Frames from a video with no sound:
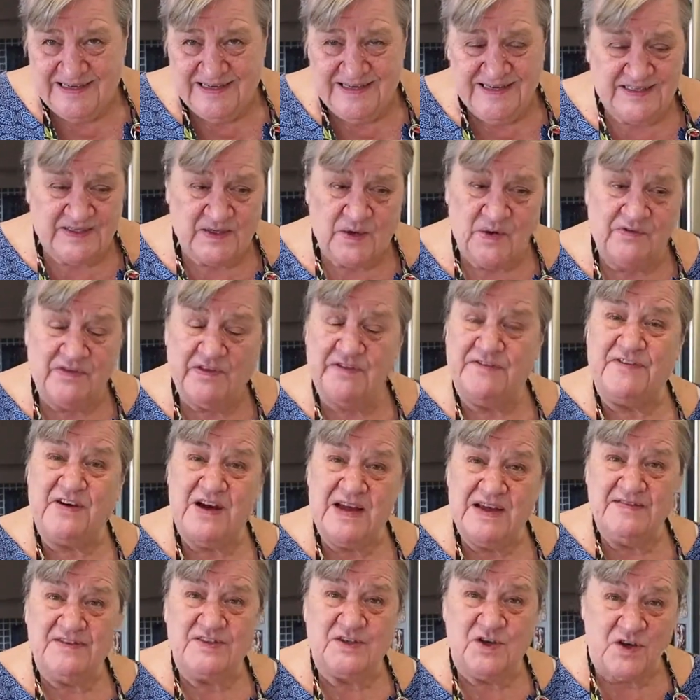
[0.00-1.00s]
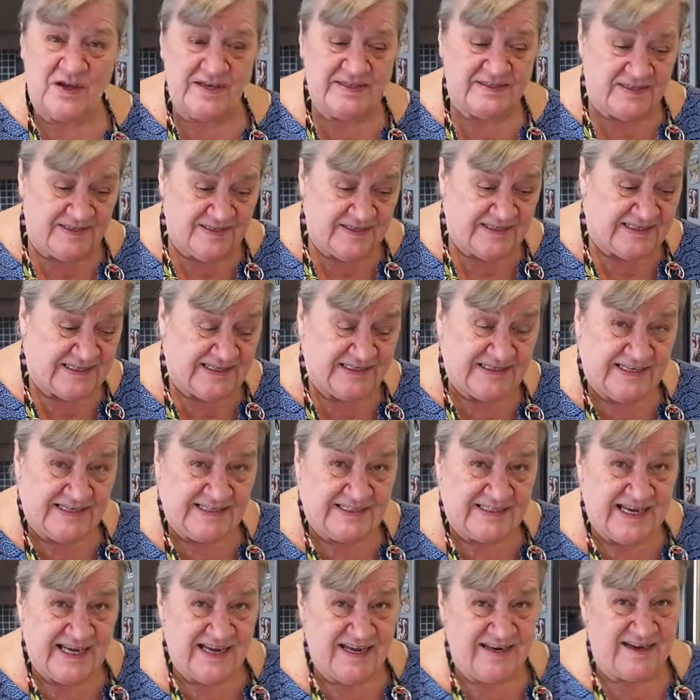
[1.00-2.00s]
So of the 5 sauces, as I
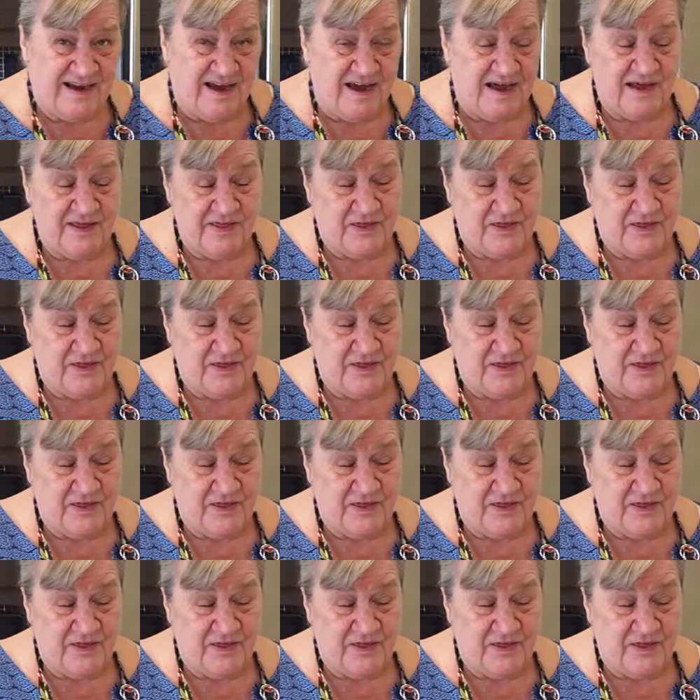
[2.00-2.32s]
said,